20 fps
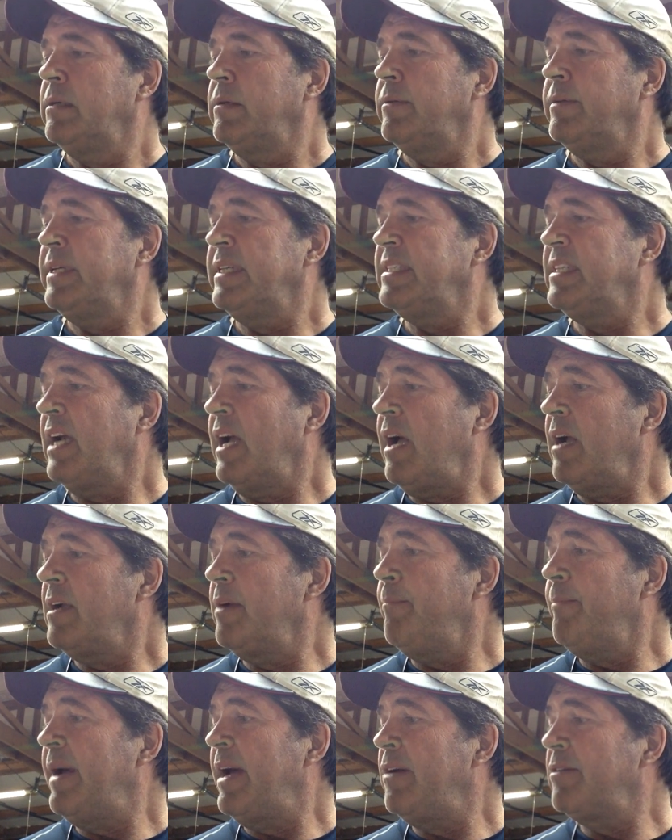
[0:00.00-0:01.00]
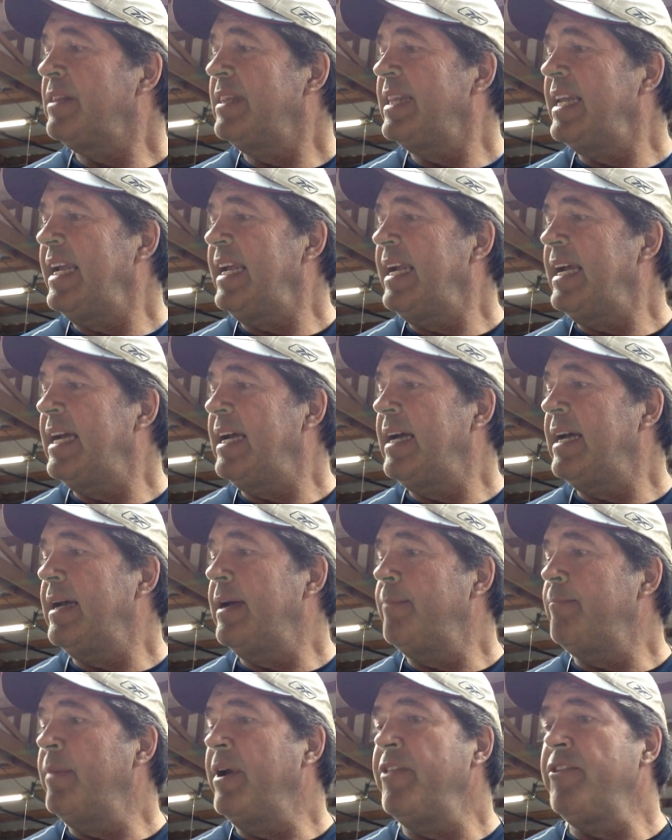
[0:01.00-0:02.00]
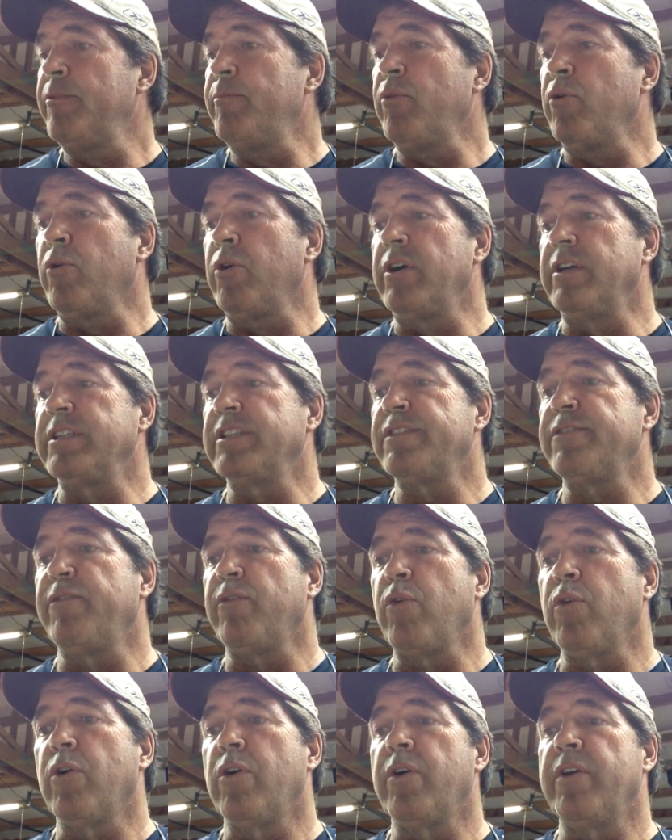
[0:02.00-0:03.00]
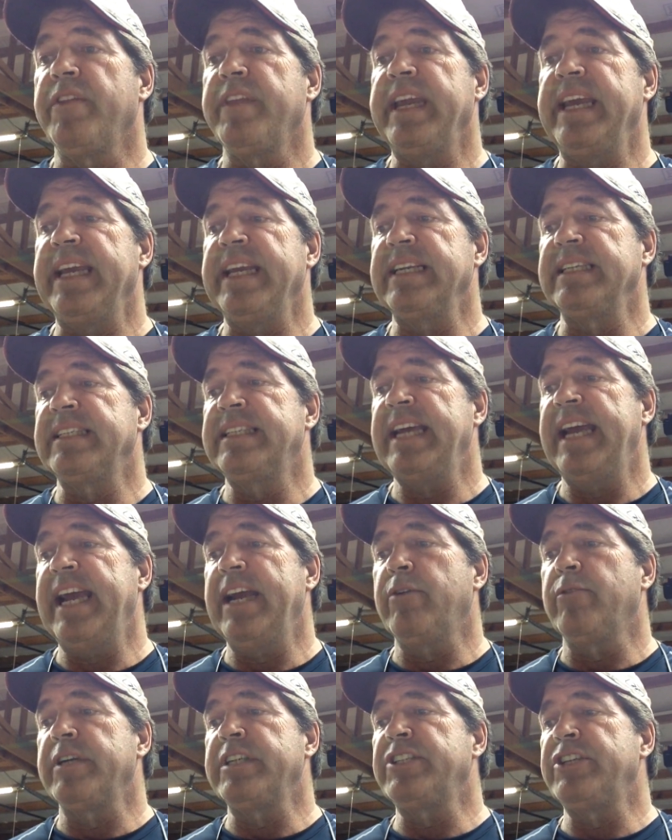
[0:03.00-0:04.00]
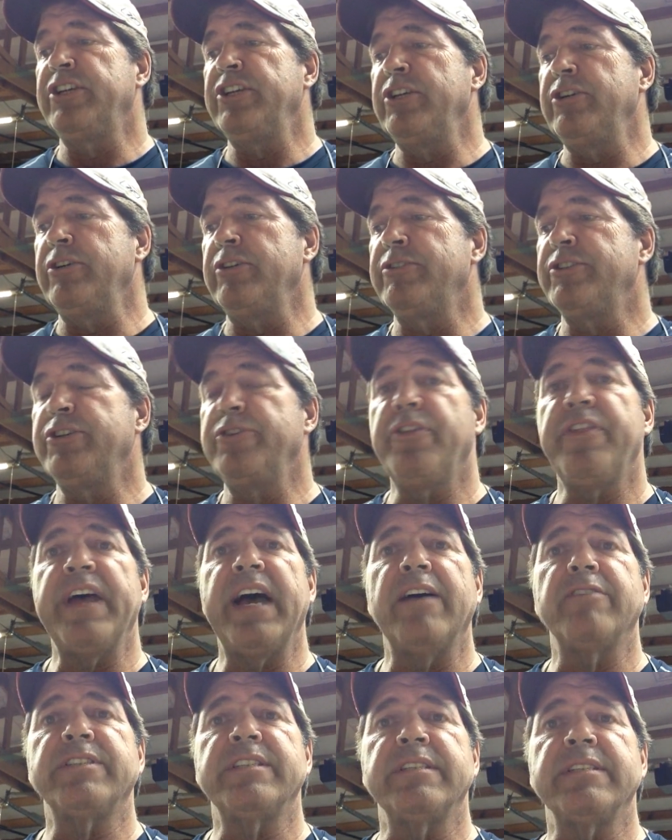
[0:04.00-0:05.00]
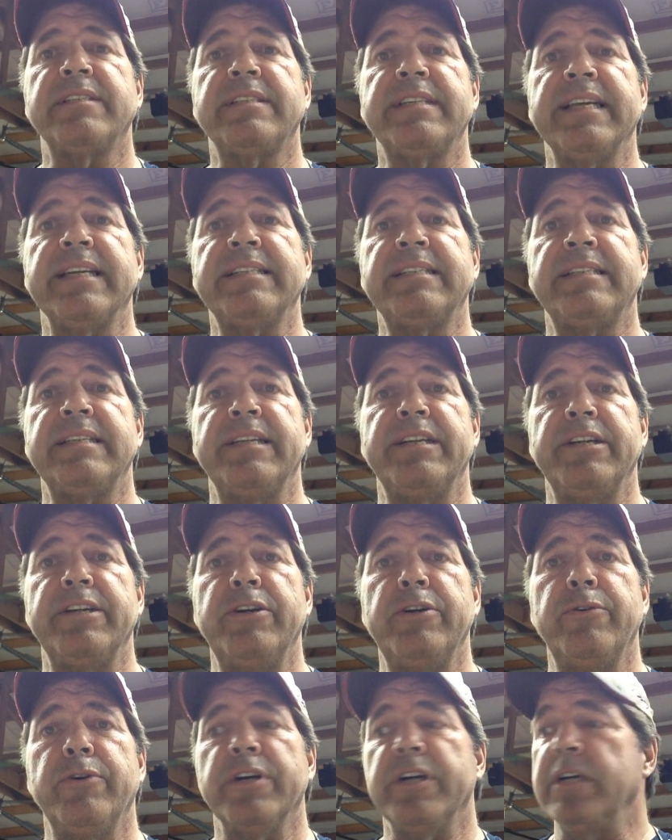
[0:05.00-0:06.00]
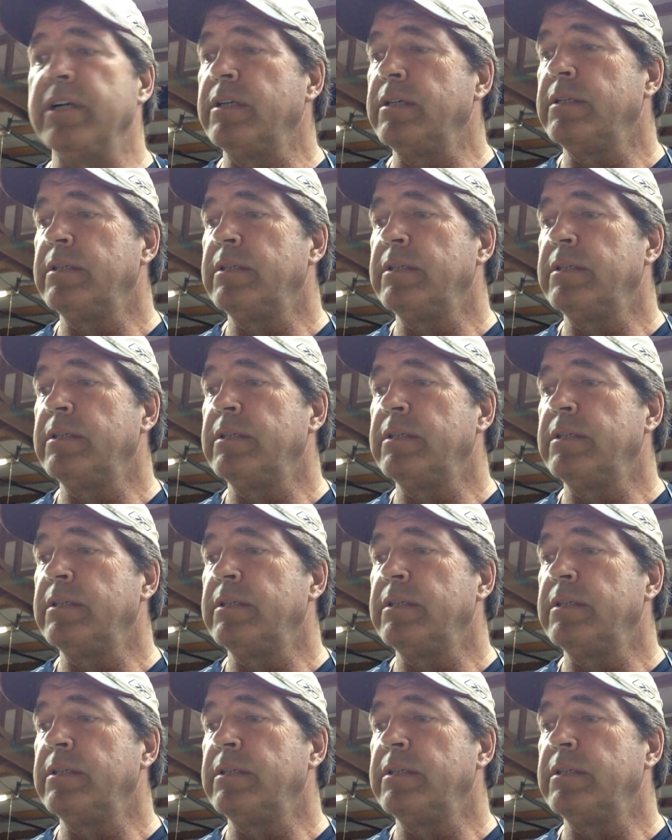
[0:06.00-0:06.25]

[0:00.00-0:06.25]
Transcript: I'm going to talk about the motherboards for the Integra 2 2006 and newer.